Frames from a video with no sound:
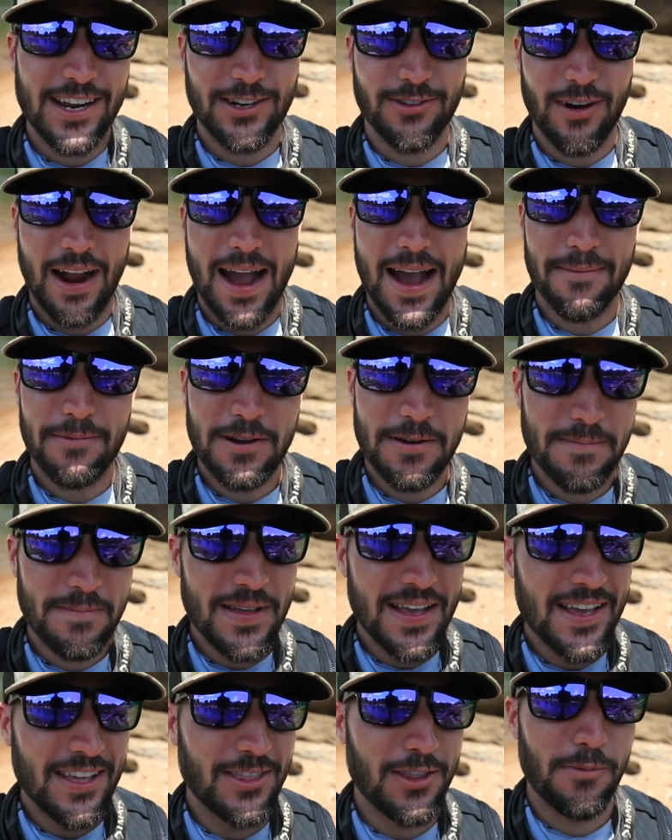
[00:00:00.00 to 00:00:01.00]
to grab him,
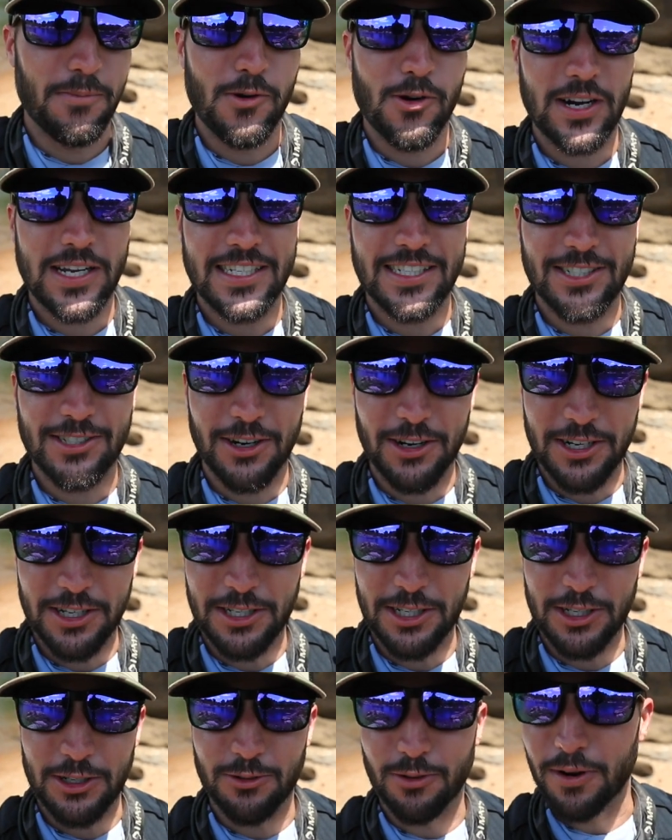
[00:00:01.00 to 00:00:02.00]
the more he started
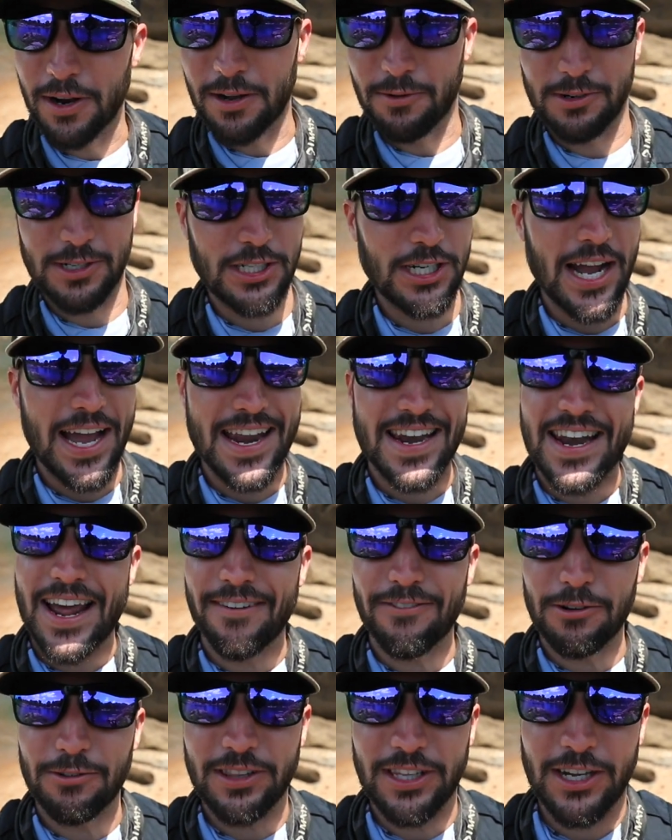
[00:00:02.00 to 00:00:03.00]
to grunt, which I had
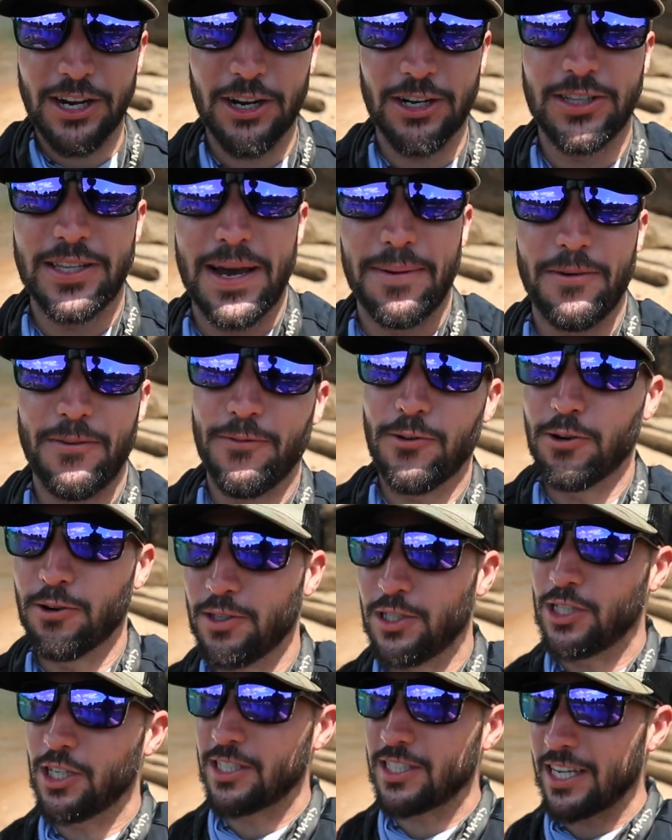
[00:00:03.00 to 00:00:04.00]
never really heard that before. It
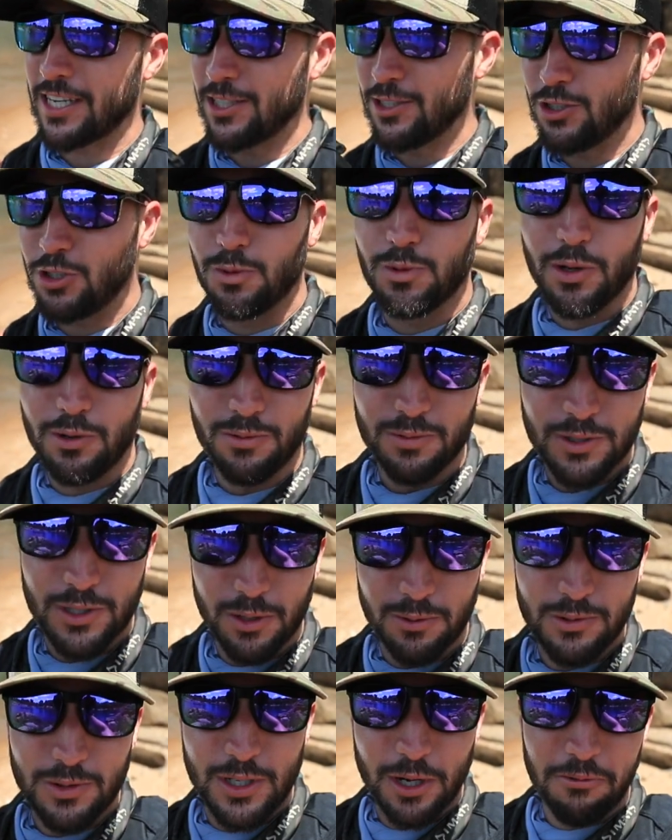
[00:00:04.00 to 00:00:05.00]
was just like a doom,
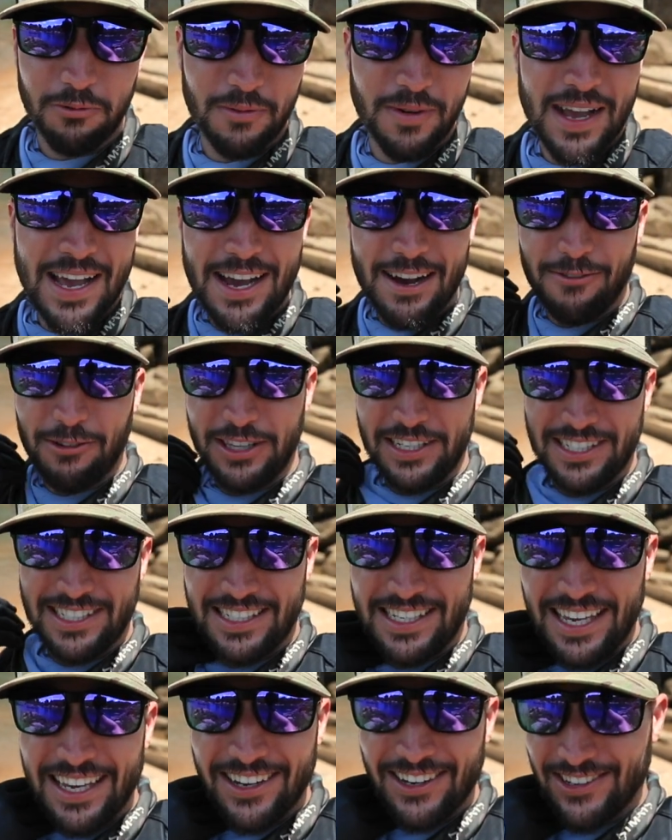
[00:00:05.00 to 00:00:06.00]
doom, doom with his
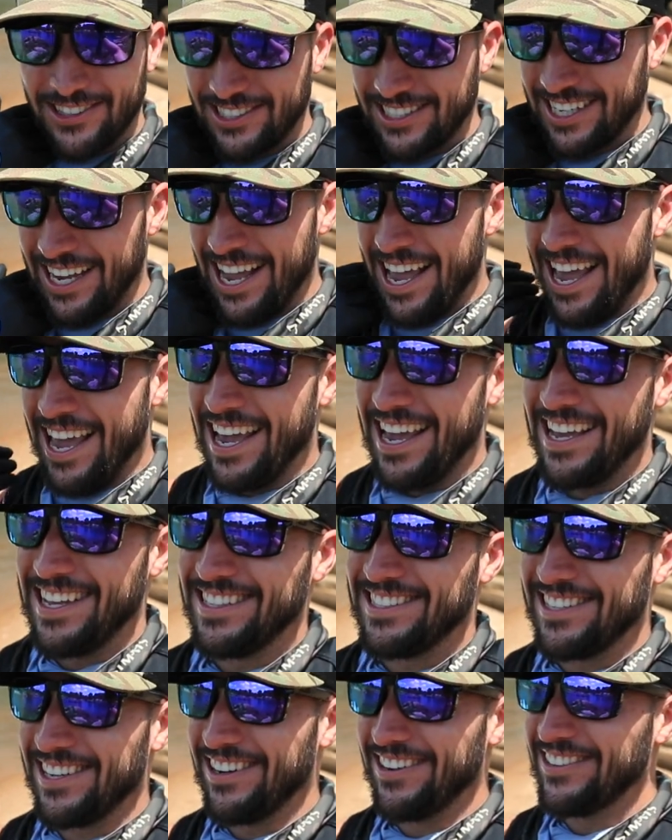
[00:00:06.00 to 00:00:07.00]
gills.
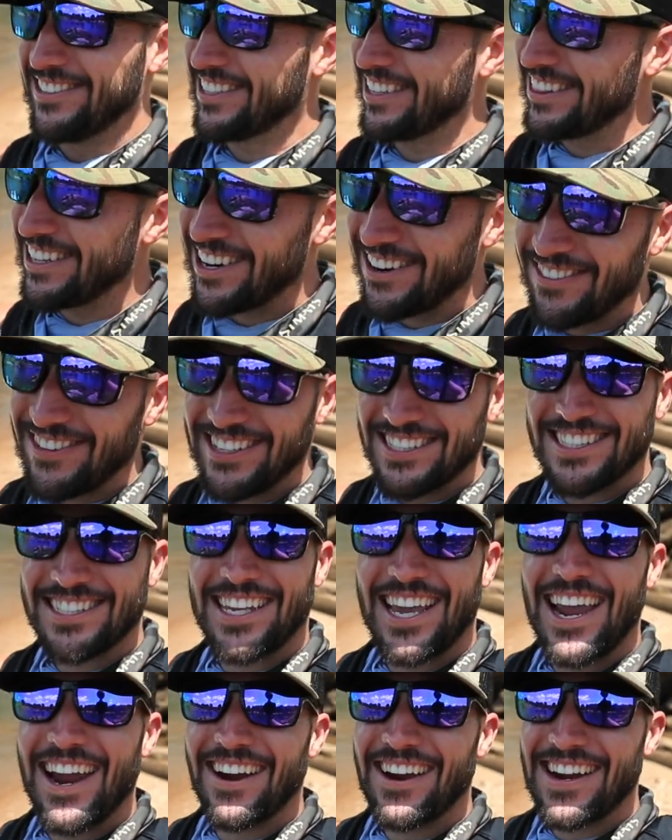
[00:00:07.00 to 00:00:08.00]
And so it was a little bit
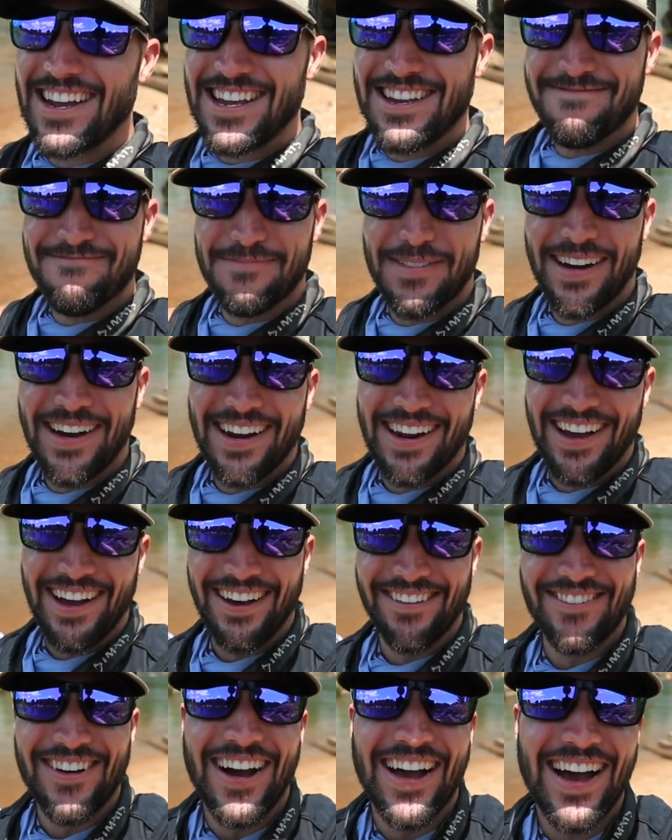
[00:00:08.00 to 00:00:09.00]
scary, but
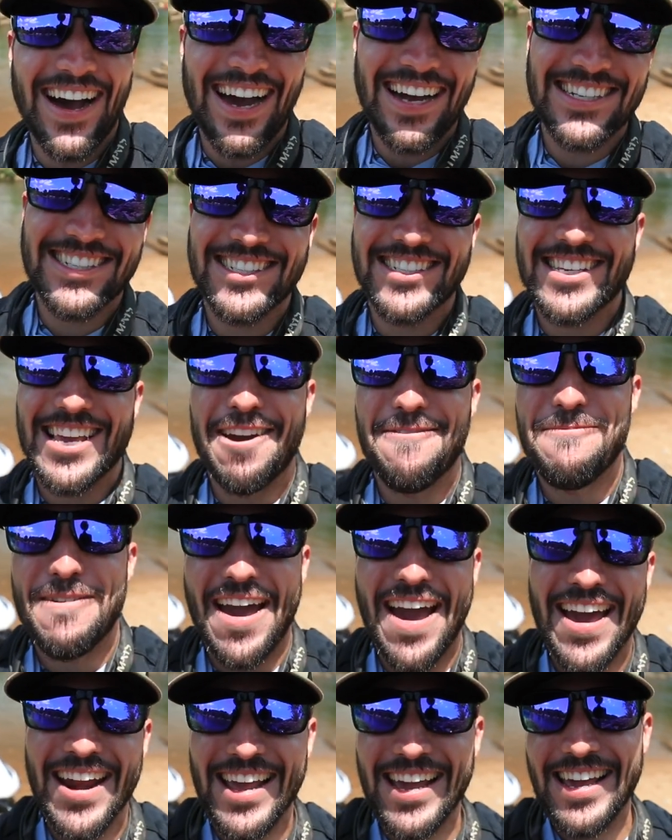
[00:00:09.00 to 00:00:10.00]
I just kept
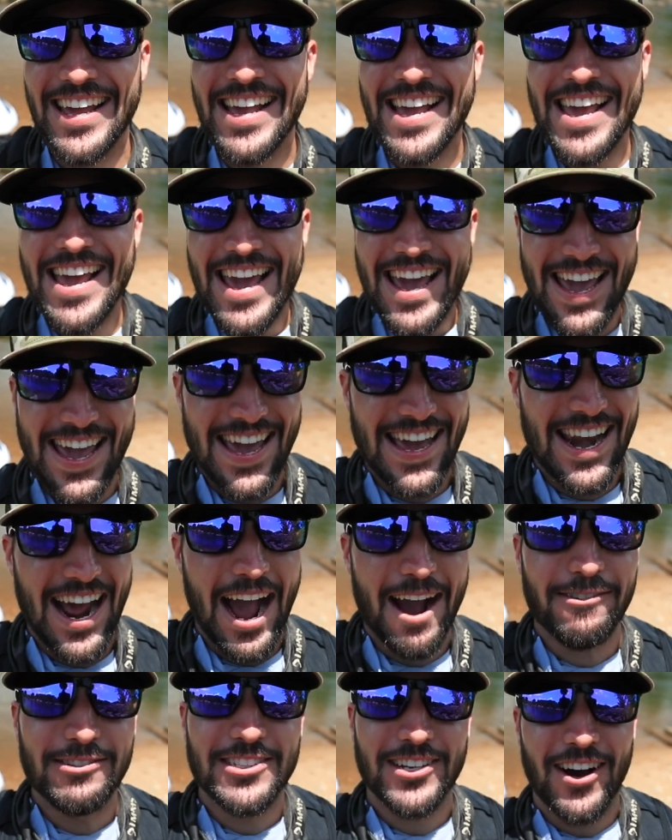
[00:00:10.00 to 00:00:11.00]
at it. And
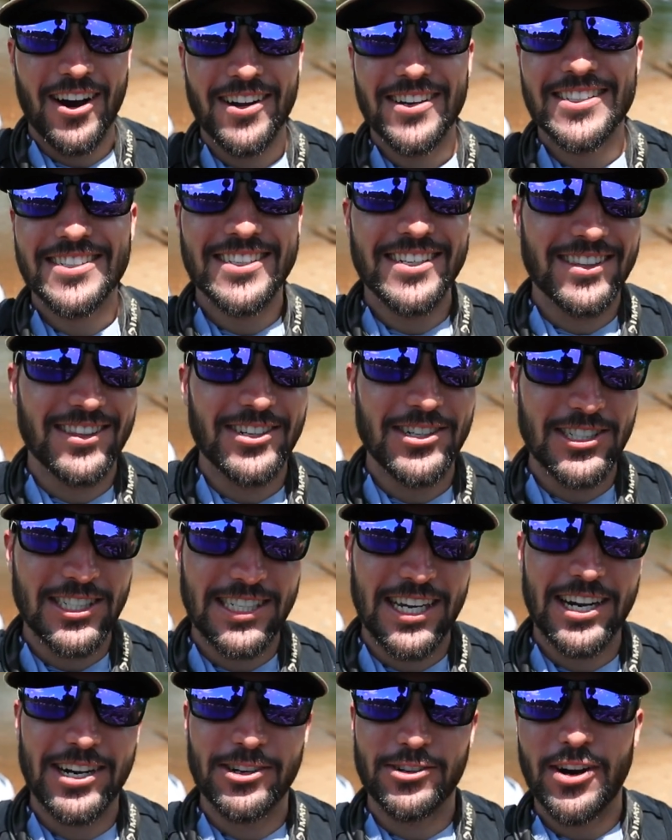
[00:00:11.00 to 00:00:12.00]
I was honestly a little
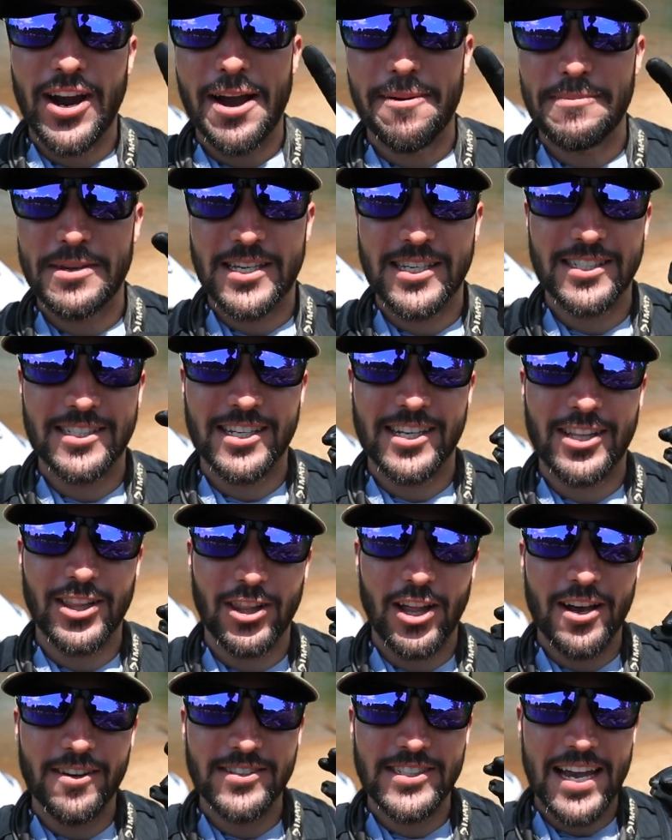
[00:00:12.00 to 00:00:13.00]
scared to grab him because the
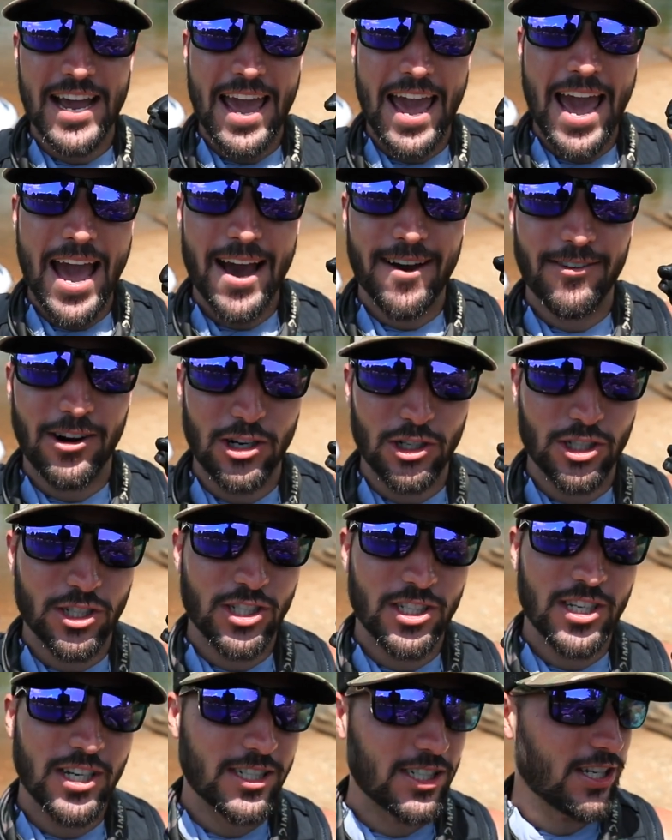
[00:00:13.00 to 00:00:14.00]
gloves I have are
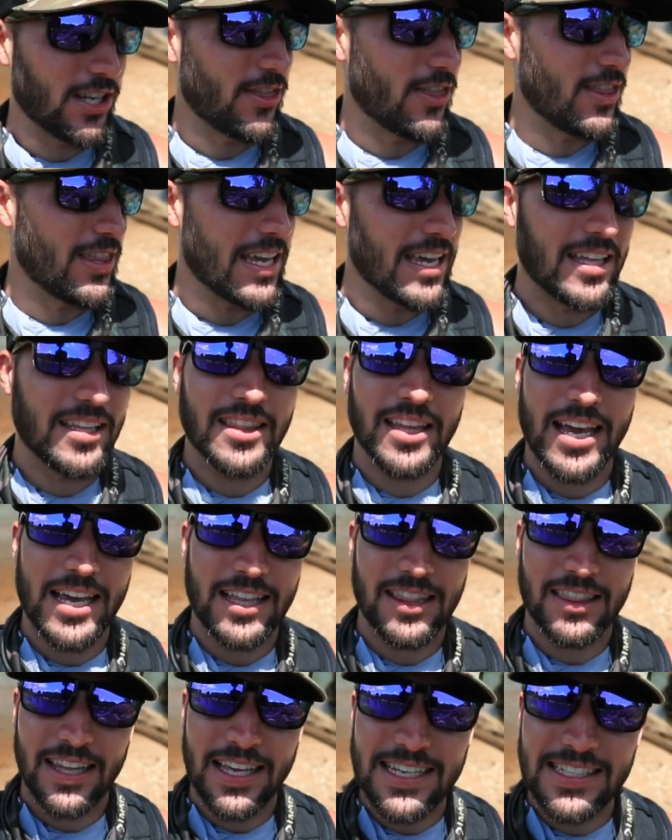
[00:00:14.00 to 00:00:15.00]
such thin,
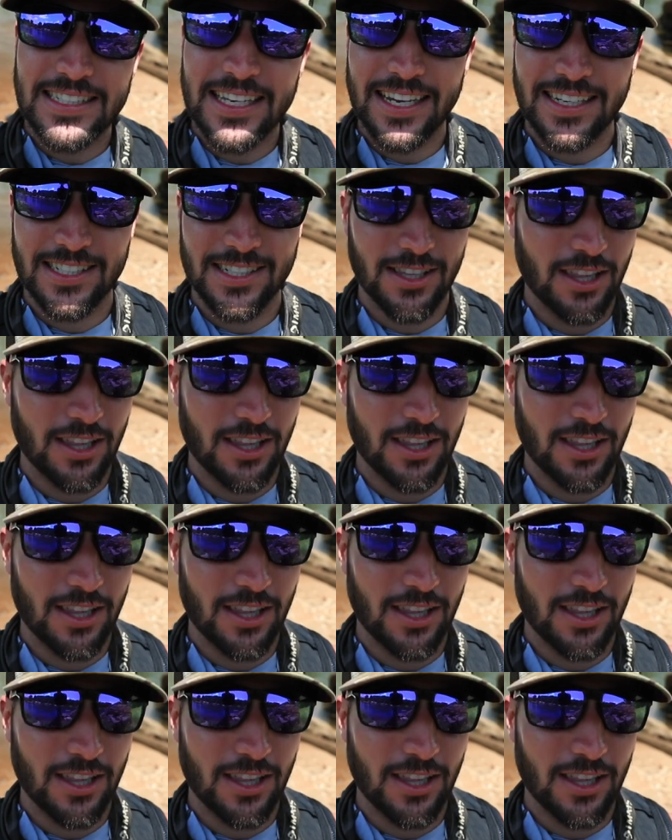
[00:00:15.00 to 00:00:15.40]
like latex